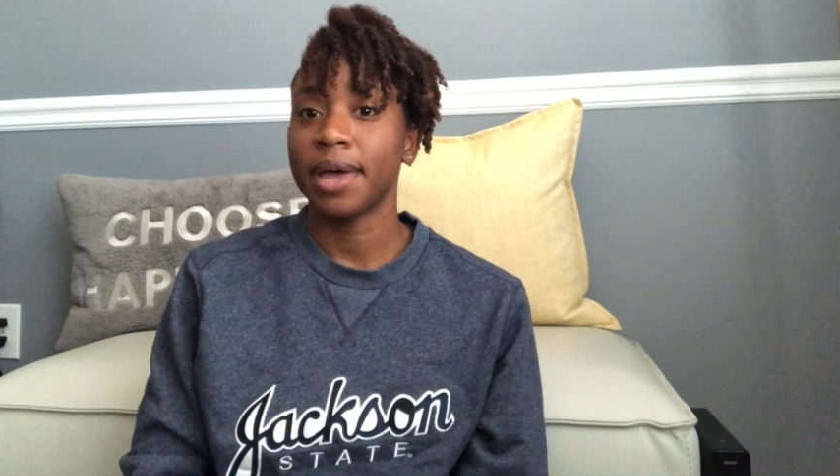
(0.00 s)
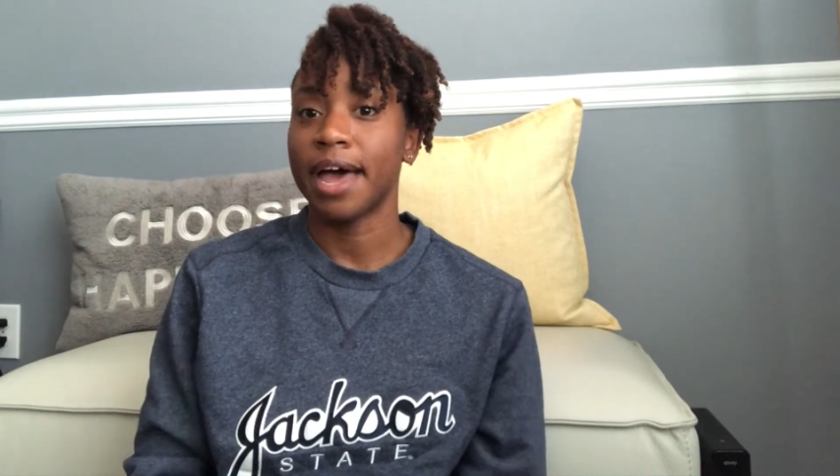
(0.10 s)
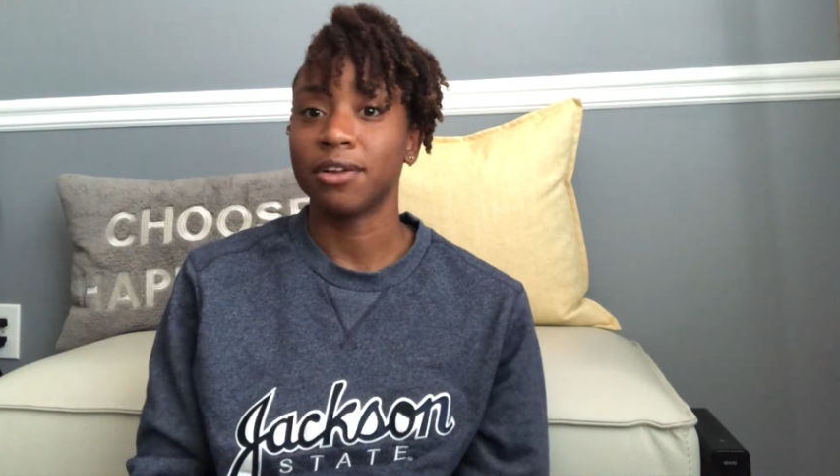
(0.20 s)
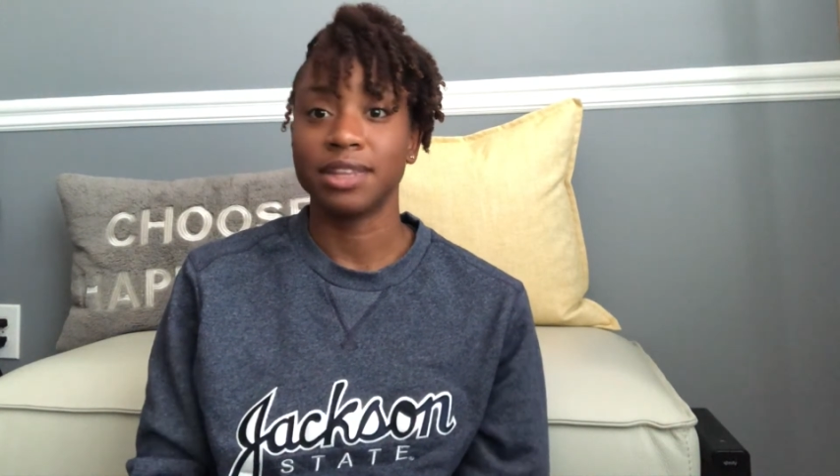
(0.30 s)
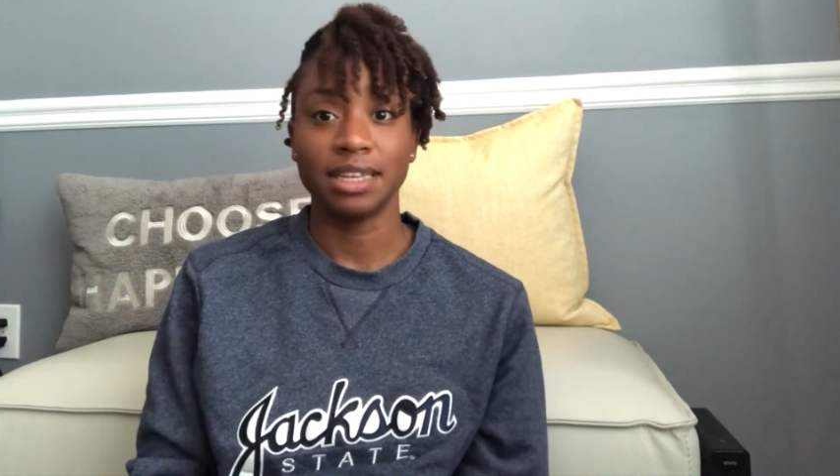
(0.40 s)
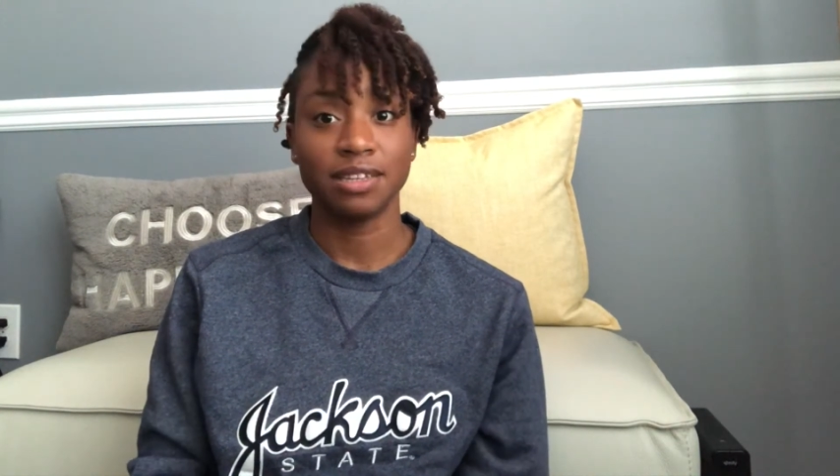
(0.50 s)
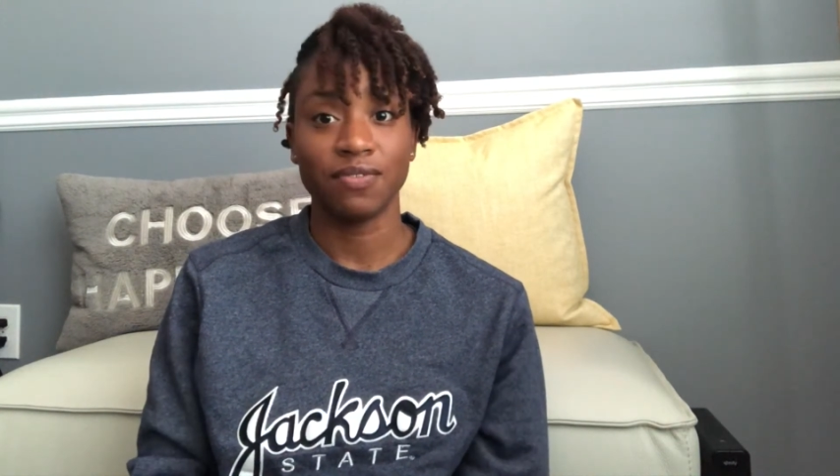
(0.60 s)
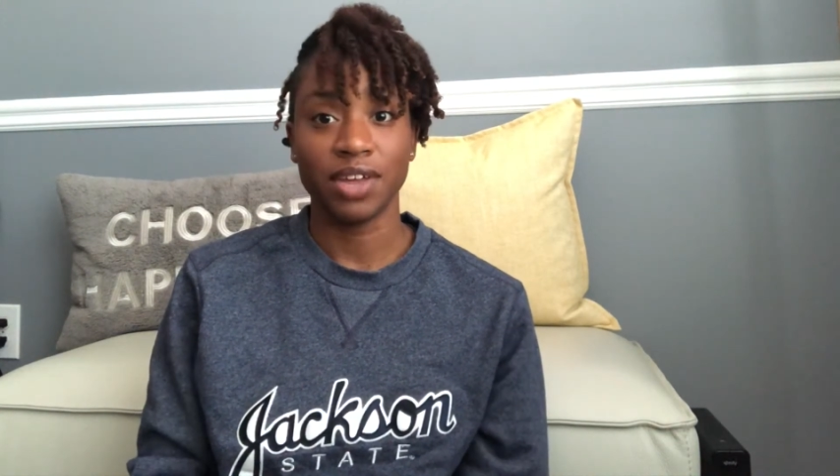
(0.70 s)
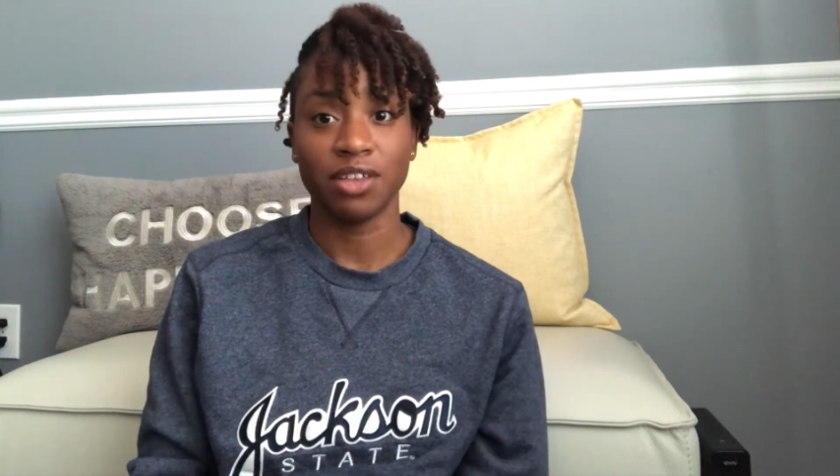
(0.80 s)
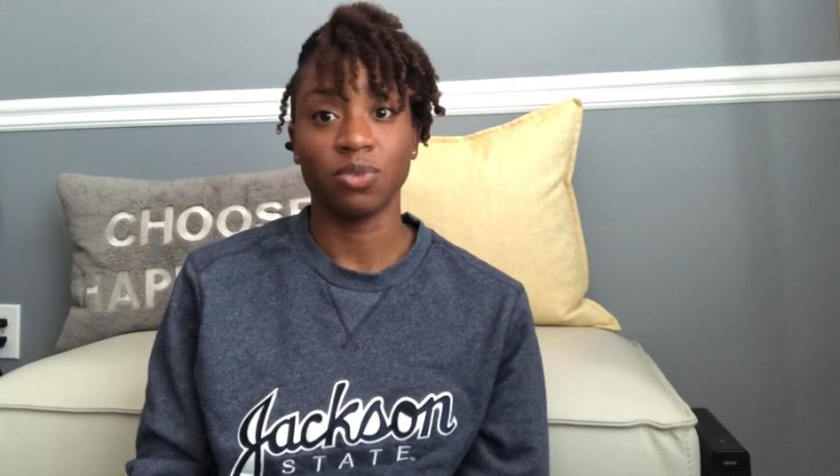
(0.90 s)
how this
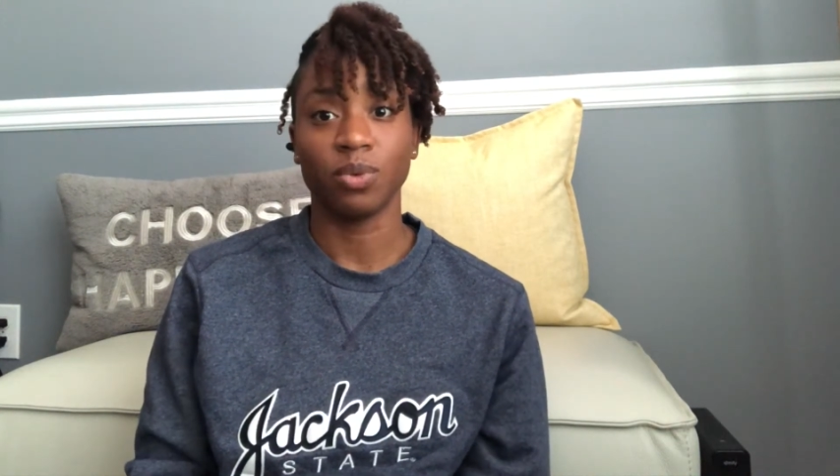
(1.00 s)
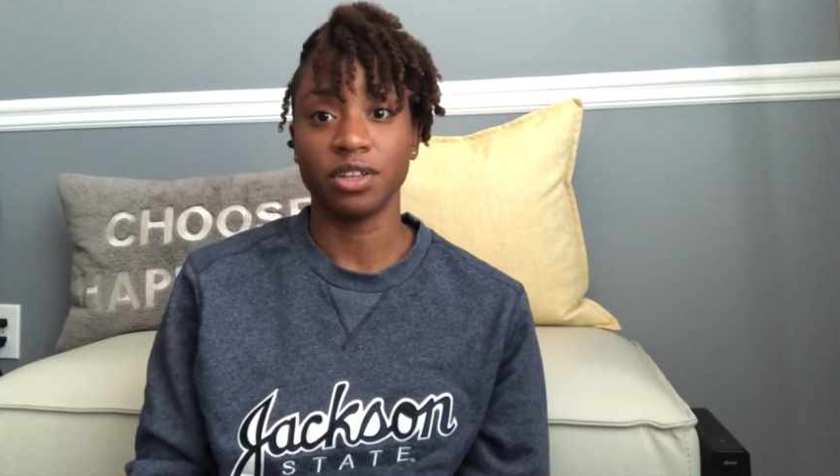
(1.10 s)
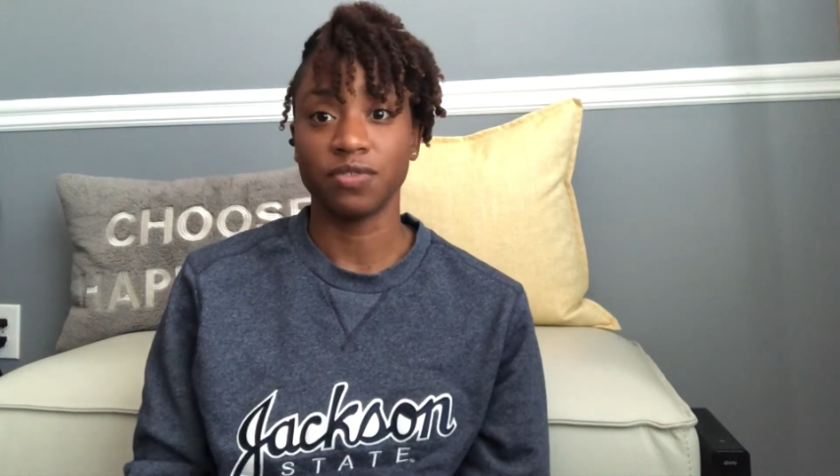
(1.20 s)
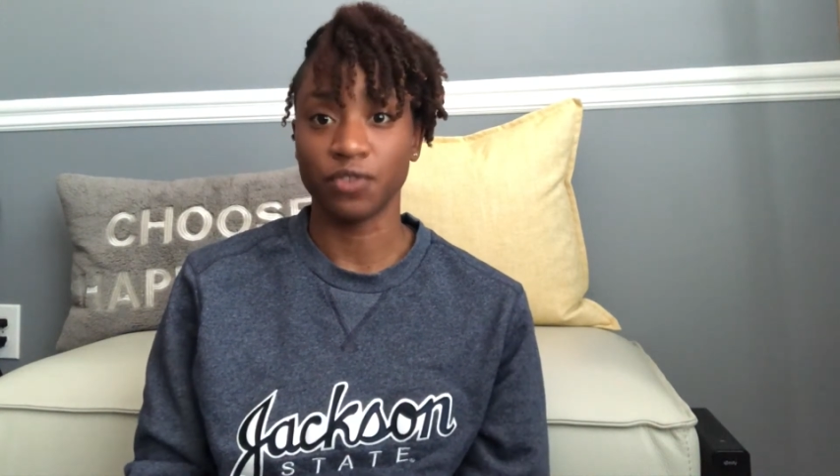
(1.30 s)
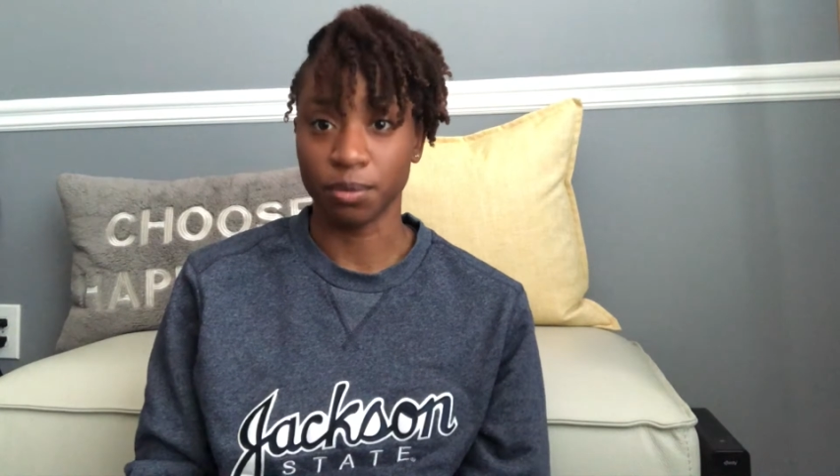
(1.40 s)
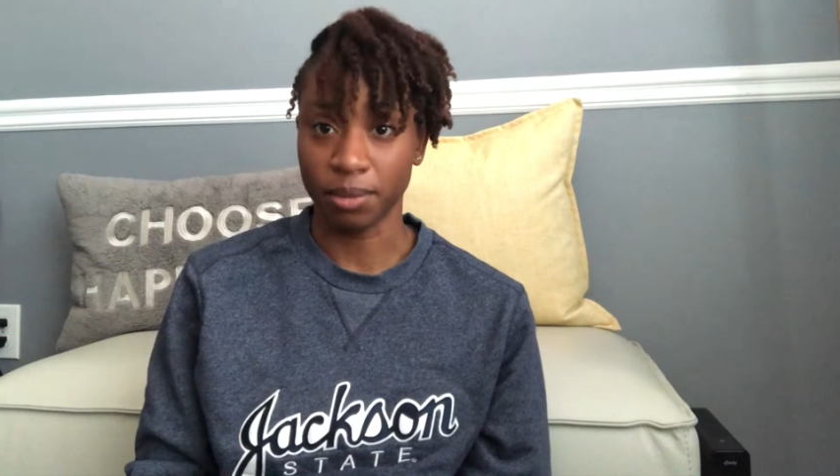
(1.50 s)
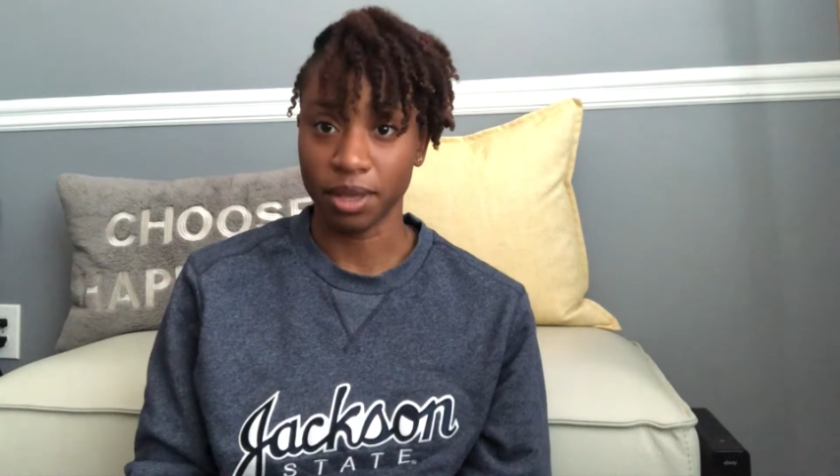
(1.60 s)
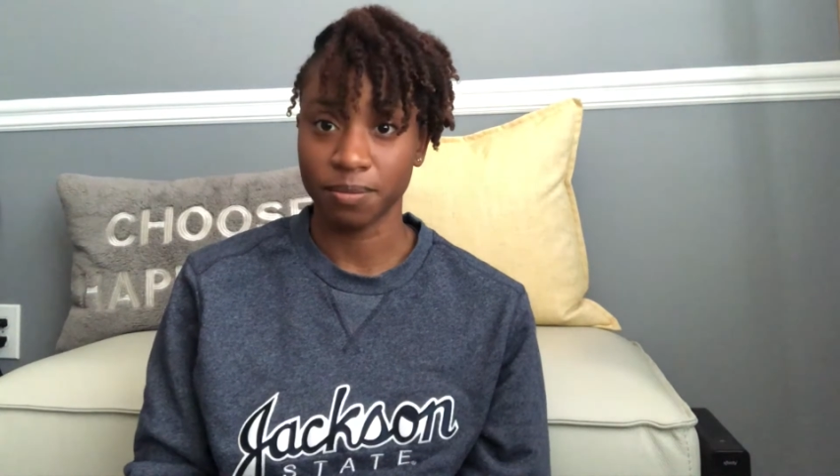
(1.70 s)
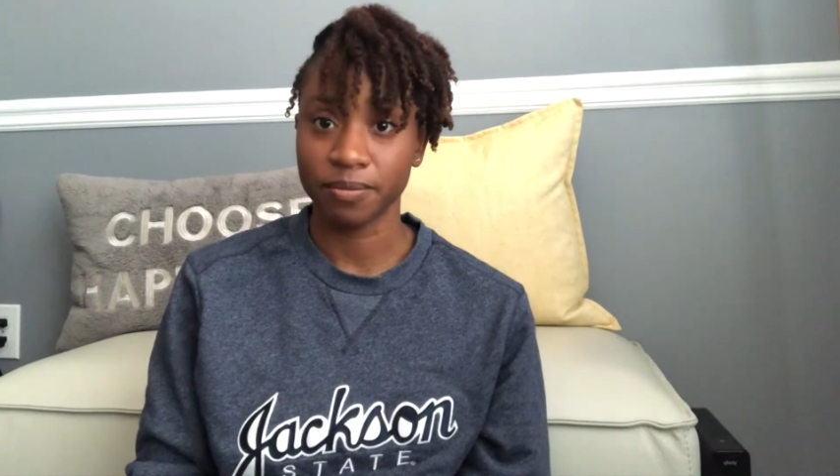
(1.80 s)
phase was for me.